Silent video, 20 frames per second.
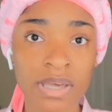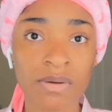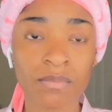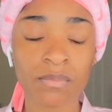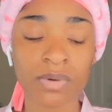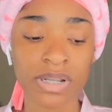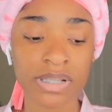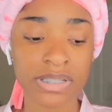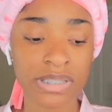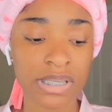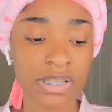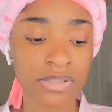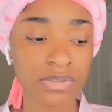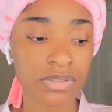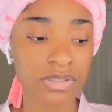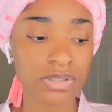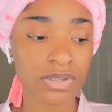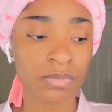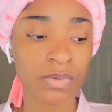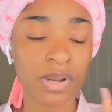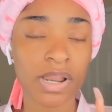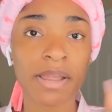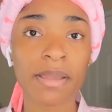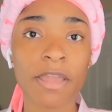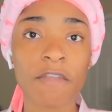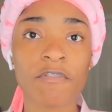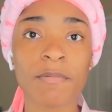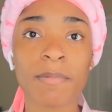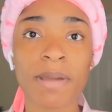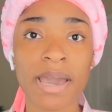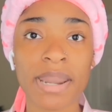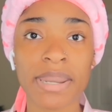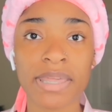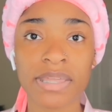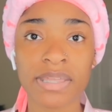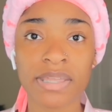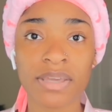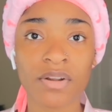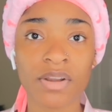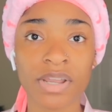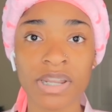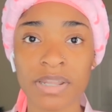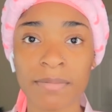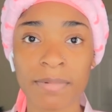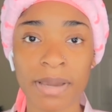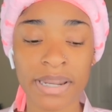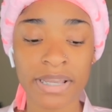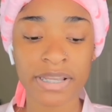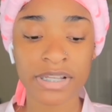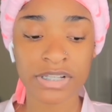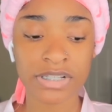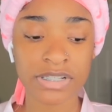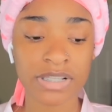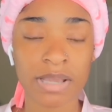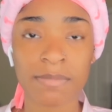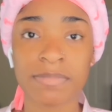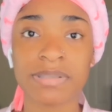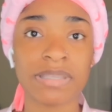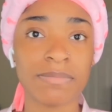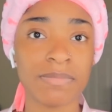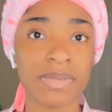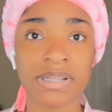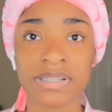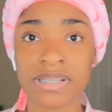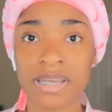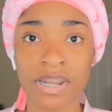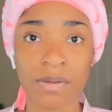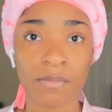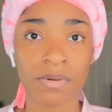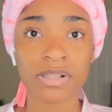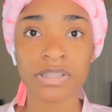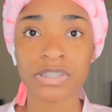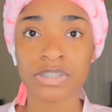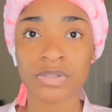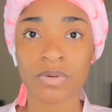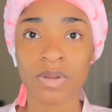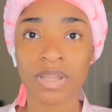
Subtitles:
what is it, to where everybody or anybody could just come see me anytime they want to,